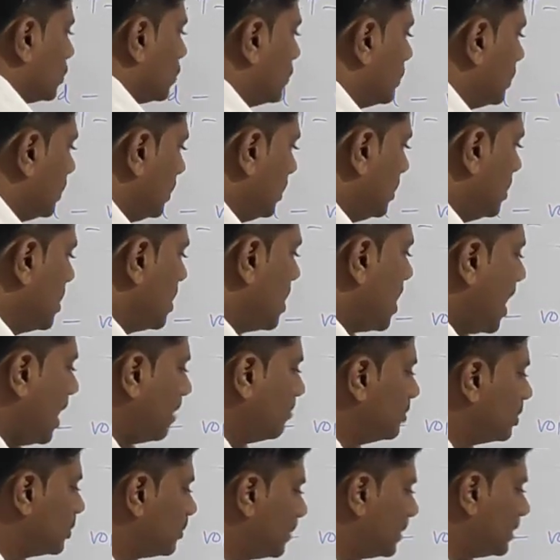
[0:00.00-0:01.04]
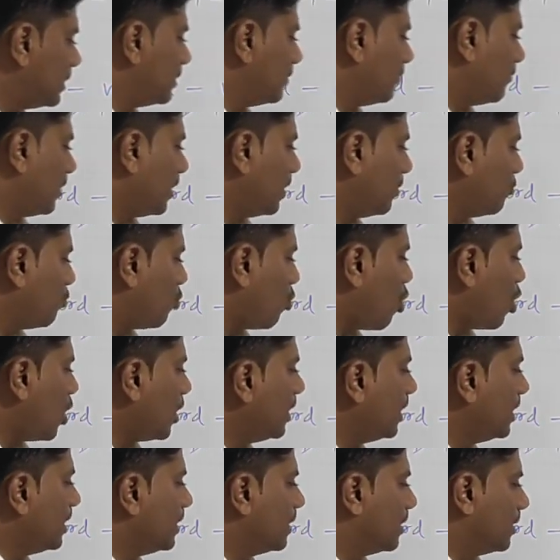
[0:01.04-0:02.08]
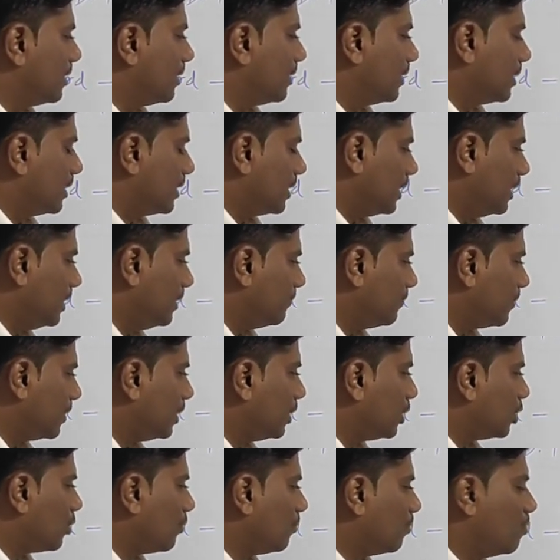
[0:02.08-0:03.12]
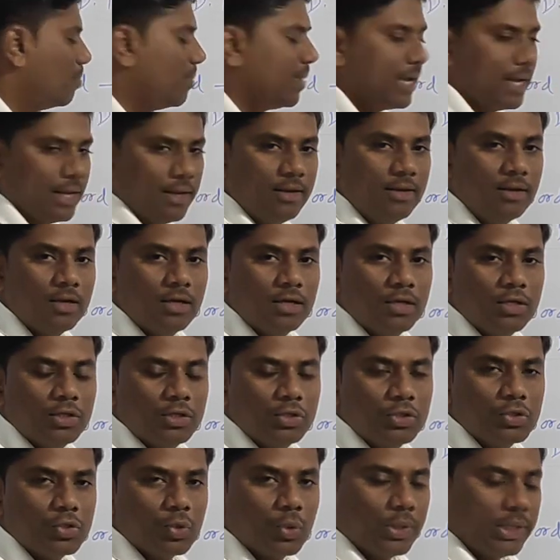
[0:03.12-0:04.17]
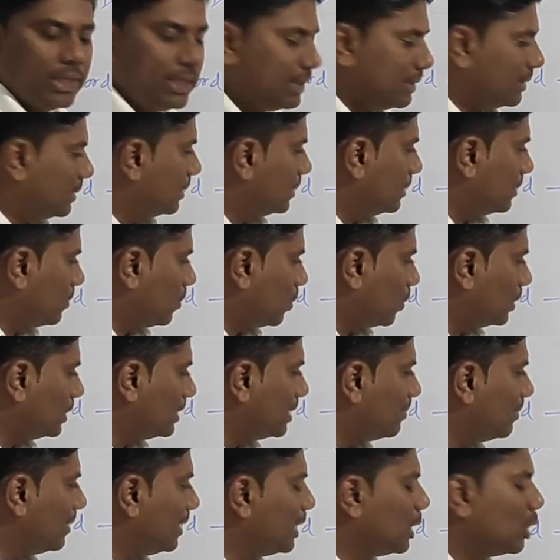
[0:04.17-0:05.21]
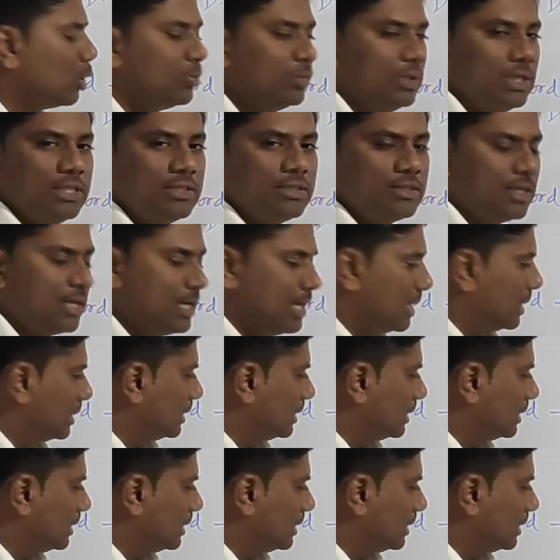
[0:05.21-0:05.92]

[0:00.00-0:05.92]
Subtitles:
So see, I am specifying void here in front of main. So what is the meaning of this?